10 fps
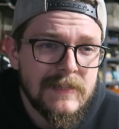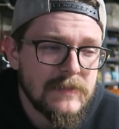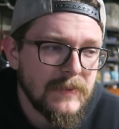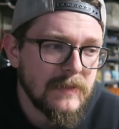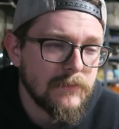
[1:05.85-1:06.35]
I
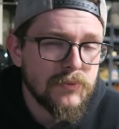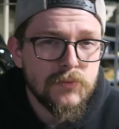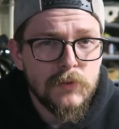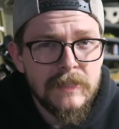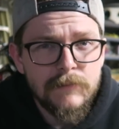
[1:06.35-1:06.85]
spent
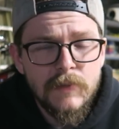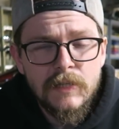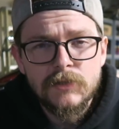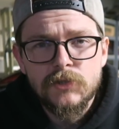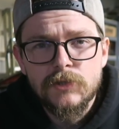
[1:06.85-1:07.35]
pretty
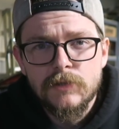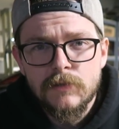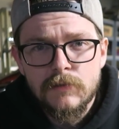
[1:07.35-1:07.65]
much